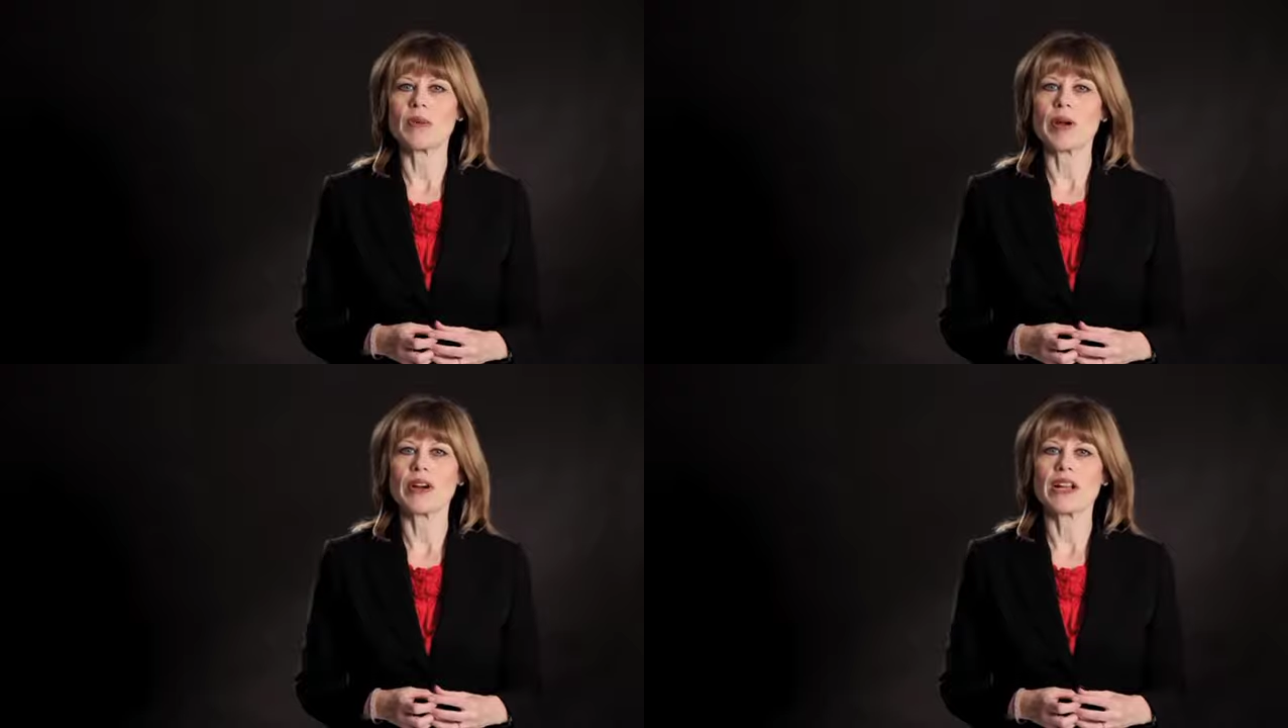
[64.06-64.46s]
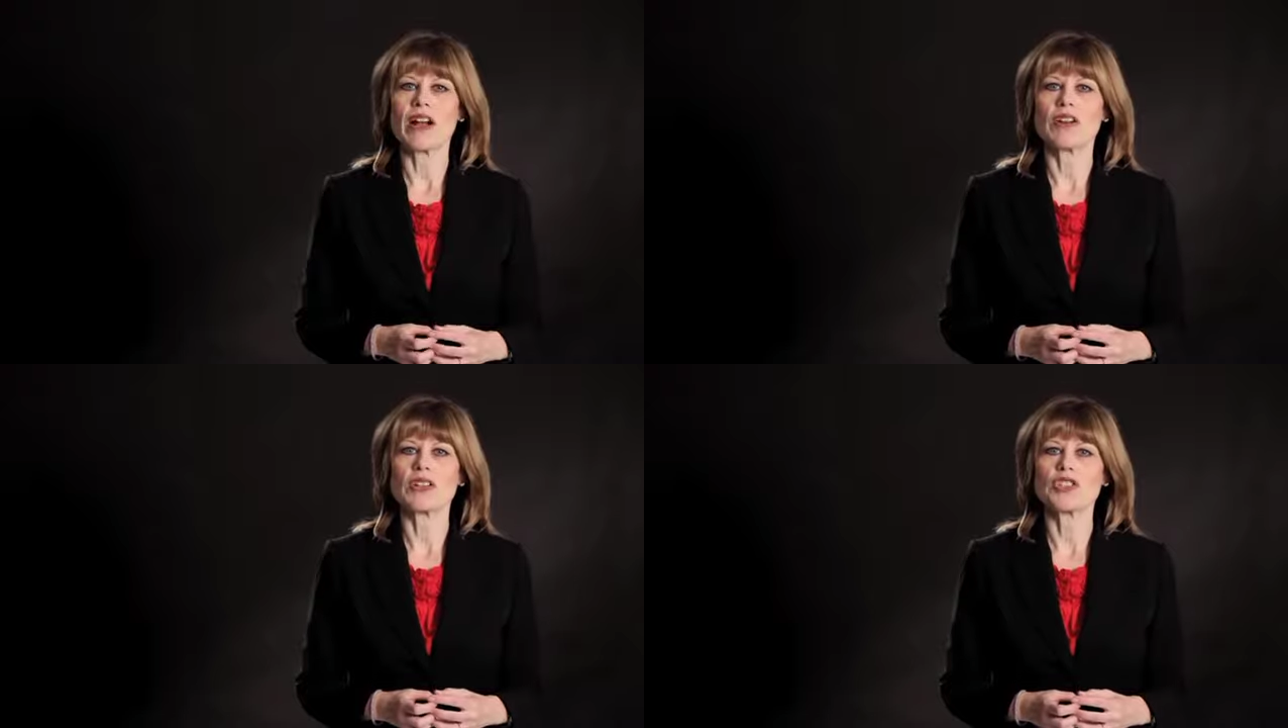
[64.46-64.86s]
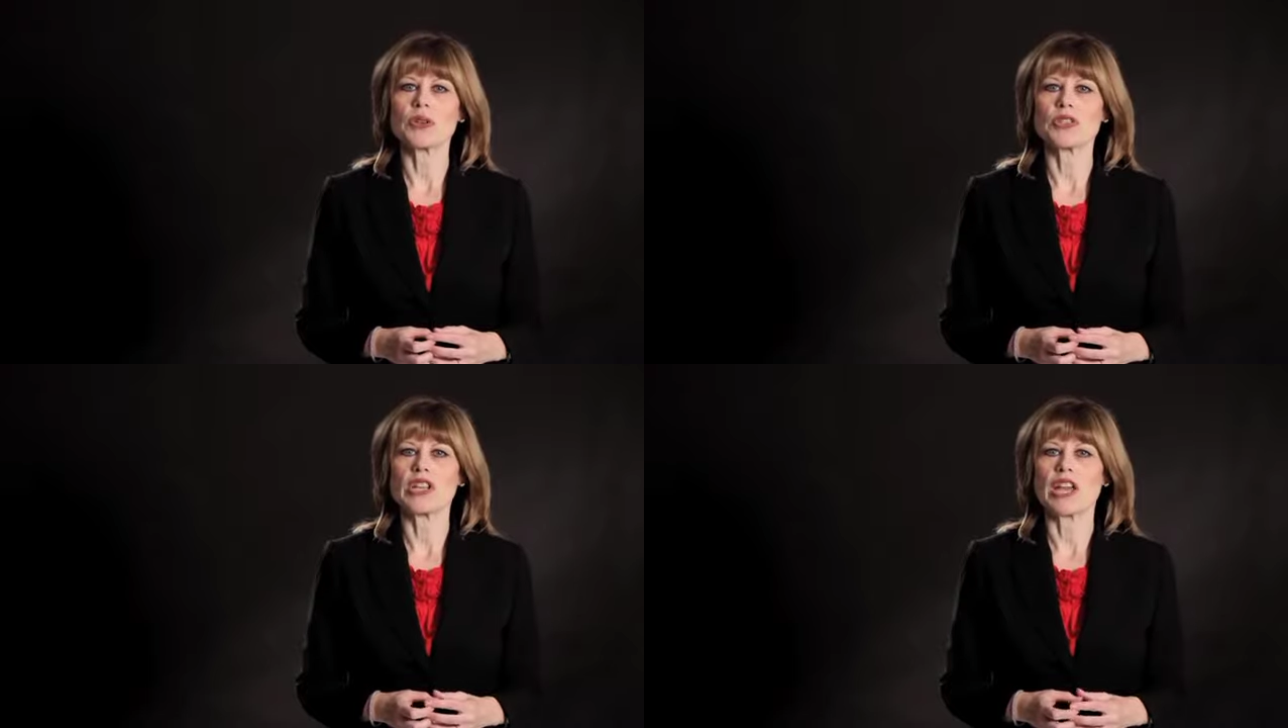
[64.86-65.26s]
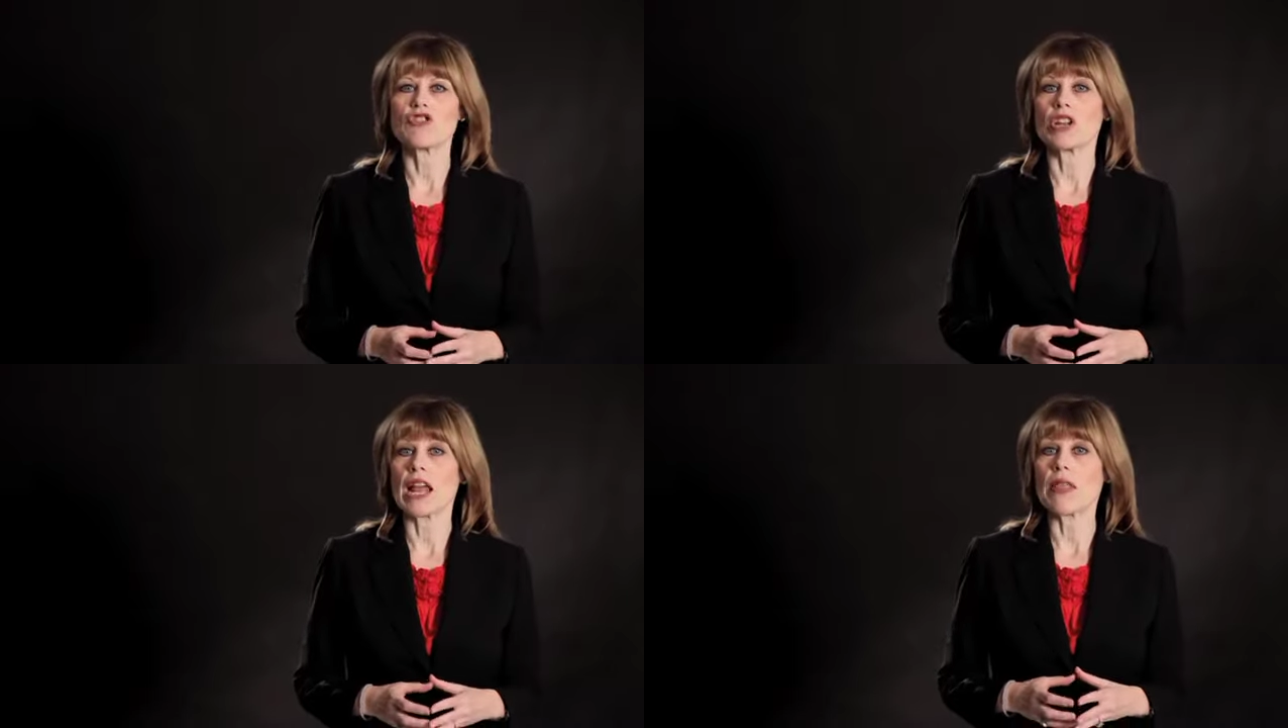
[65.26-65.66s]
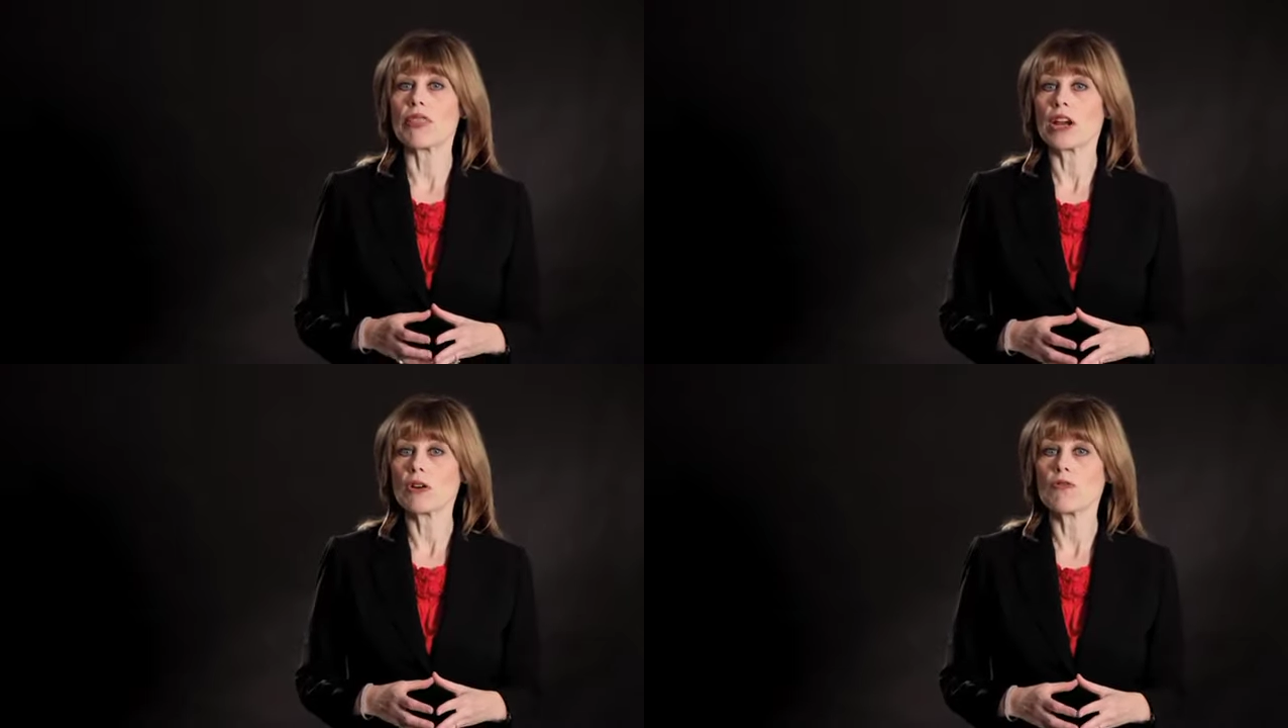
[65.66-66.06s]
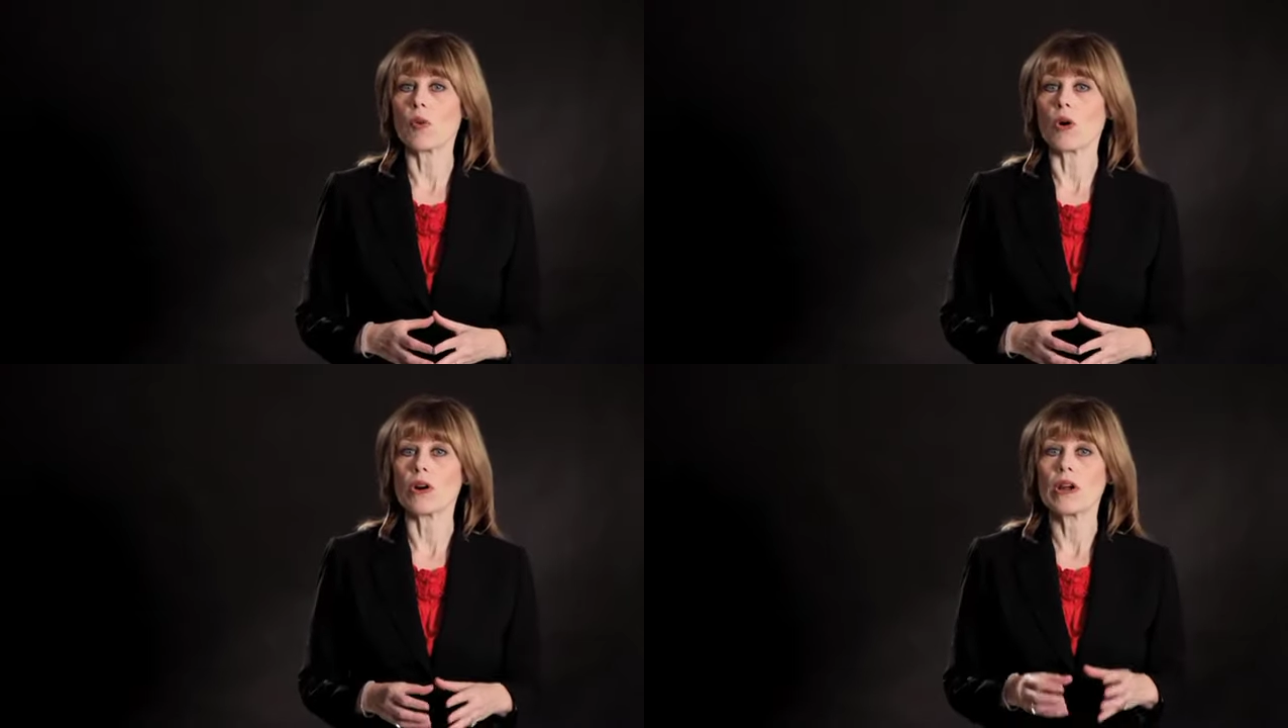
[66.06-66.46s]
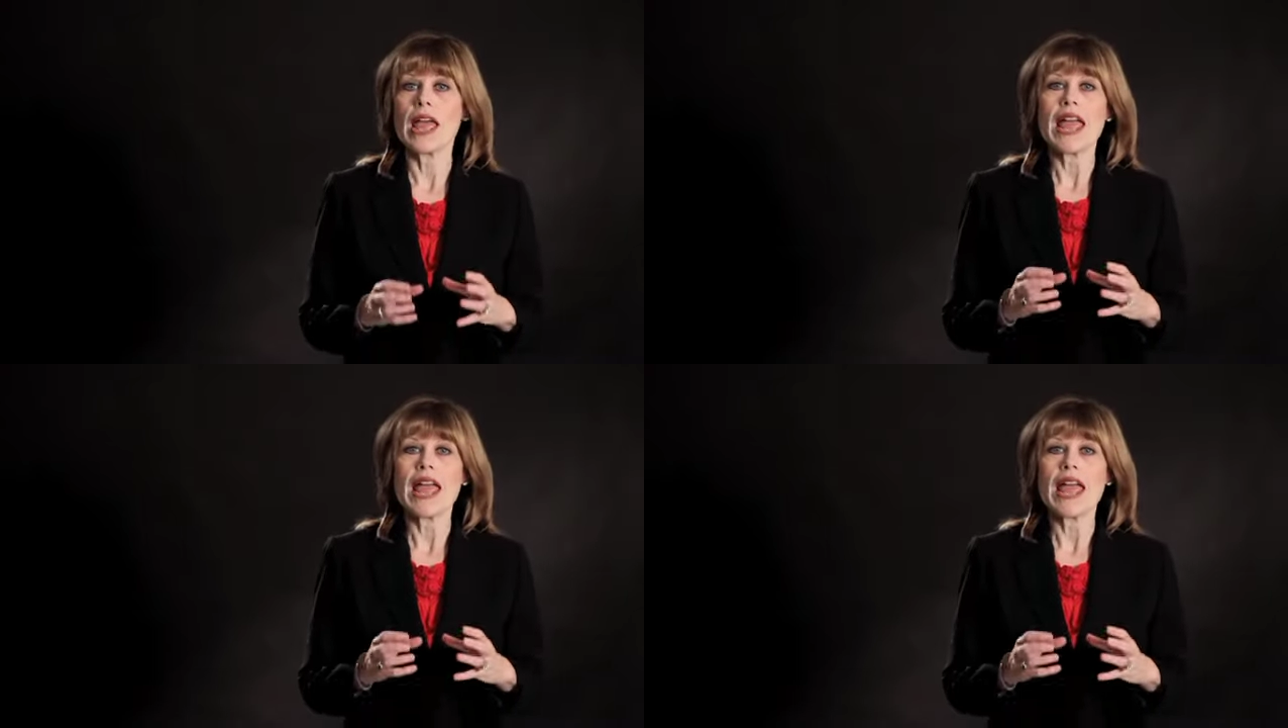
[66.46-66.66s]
American Heart Association, and therefore,